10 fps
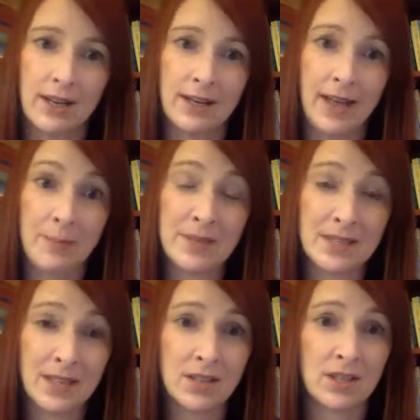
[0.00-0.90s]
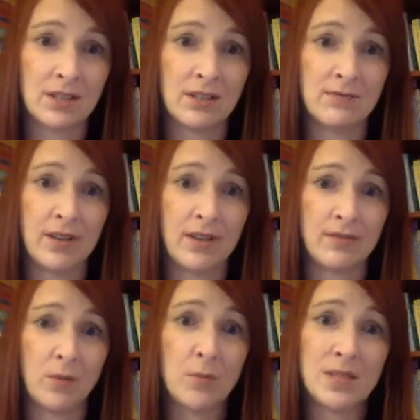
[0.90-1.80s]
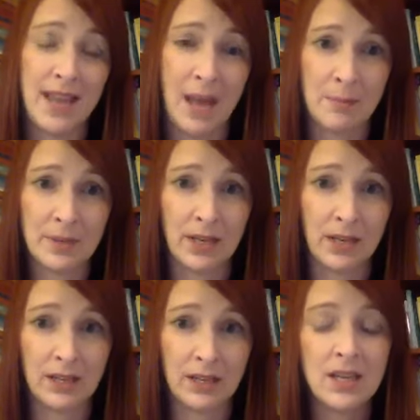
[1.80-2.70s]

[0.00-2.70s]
an epicenter of, of what was happening